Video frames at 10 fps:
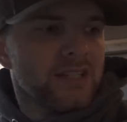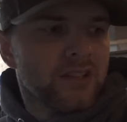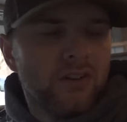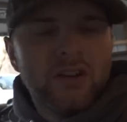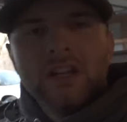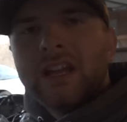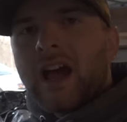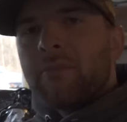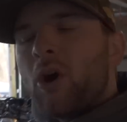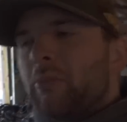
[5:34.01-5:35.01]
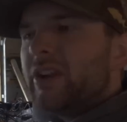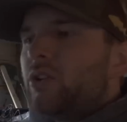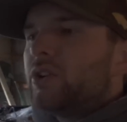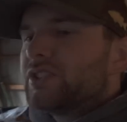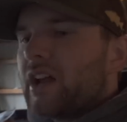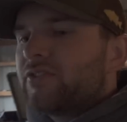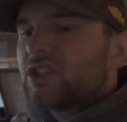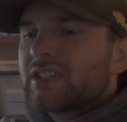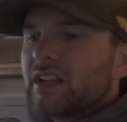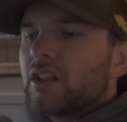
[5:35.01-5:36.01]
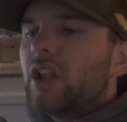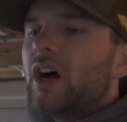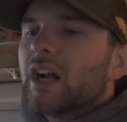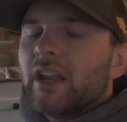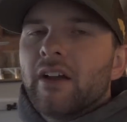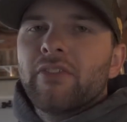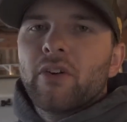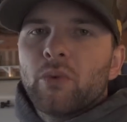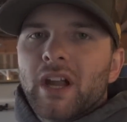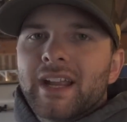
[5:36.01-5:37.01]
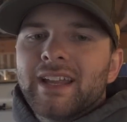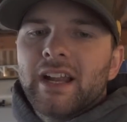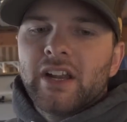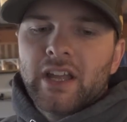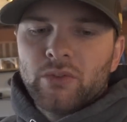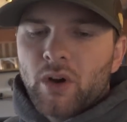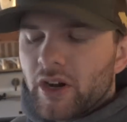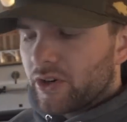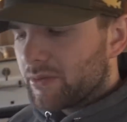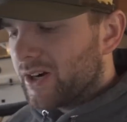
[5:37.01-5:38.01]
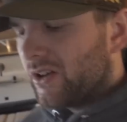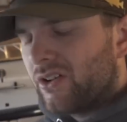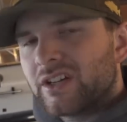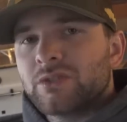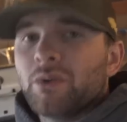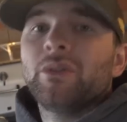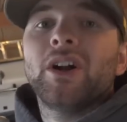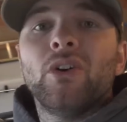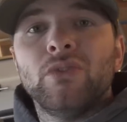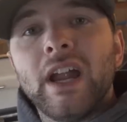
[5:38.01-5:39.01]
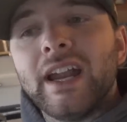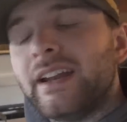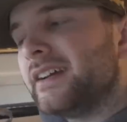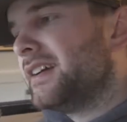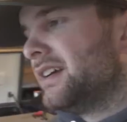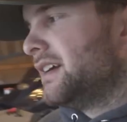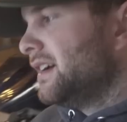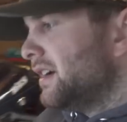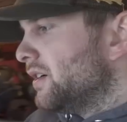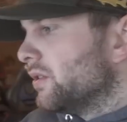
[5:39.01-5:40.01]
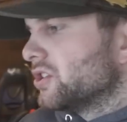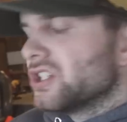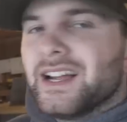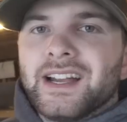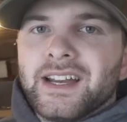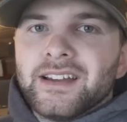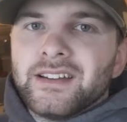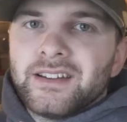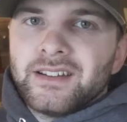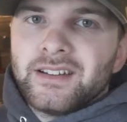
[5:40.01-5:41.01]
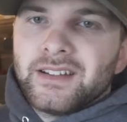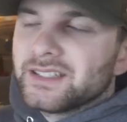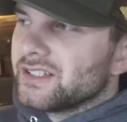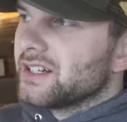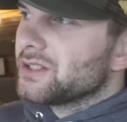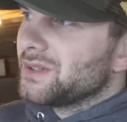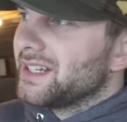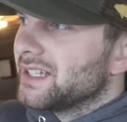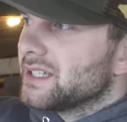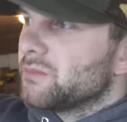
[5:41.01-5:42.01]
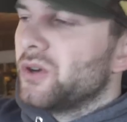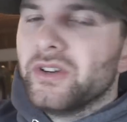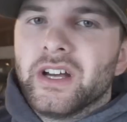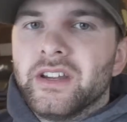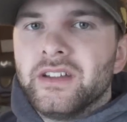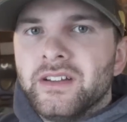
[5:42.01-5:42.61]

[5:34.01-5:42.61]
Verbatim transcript: So I'm hoping it holds off just long enough where I can get out on the water tomorrow because we will go rain or shine as long as we can get this boat done.